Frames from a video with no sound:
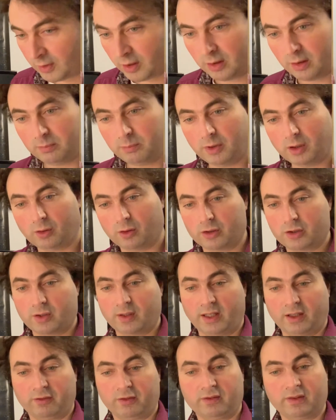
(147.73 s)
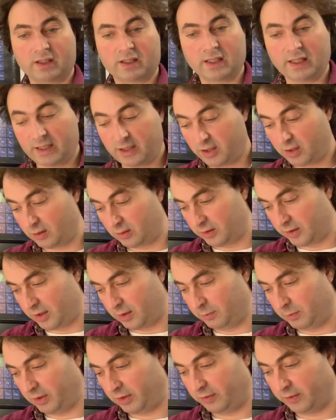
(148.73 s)
because you have translational
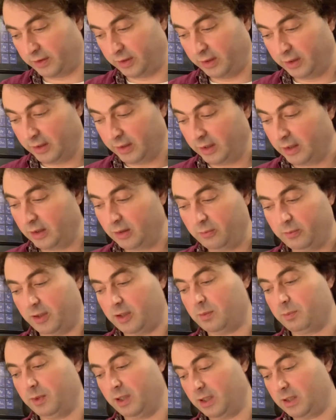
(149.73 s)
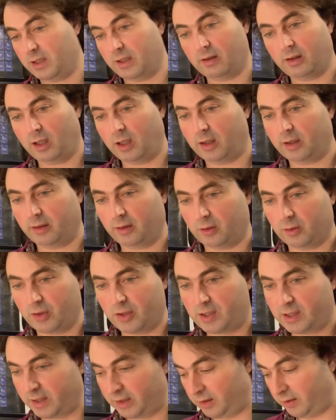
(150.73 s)
symmetry, which means there are no
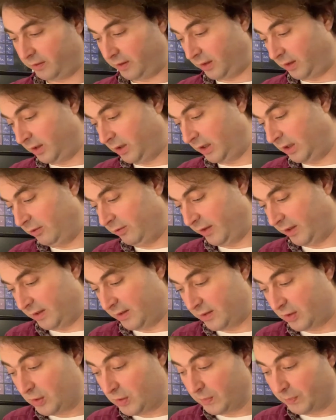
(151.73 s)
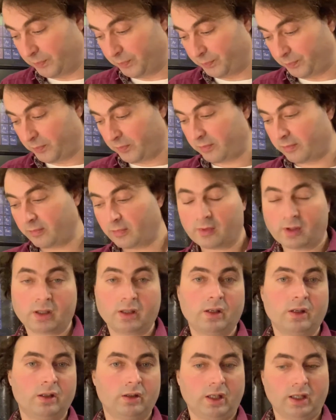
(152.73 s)
scattering events.
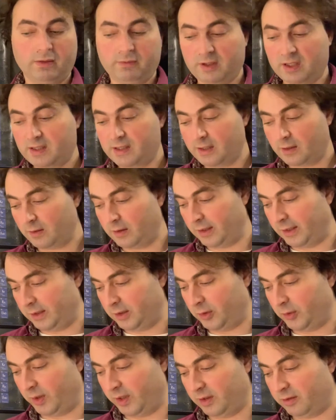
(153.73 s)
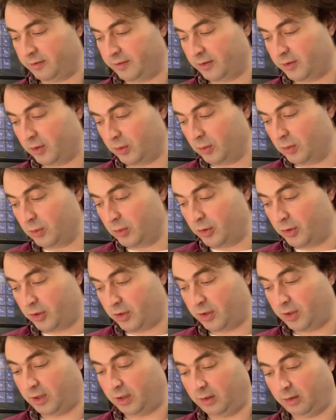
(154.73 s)
And we still had to
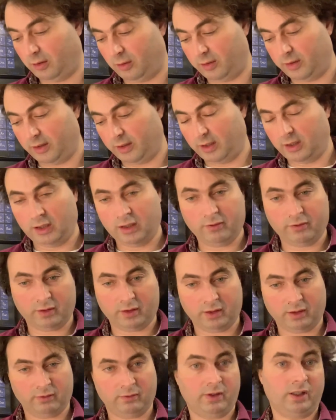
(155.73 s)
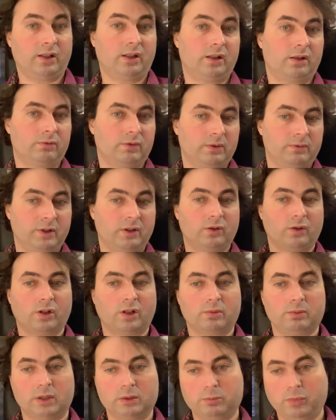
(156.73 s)
introduce, even when we talk
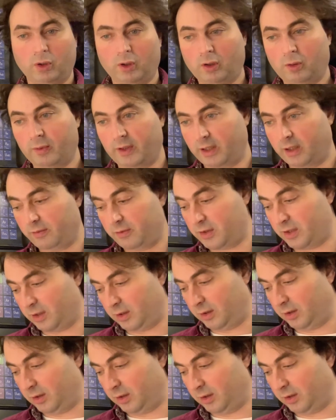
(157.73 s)
about Bloch waves,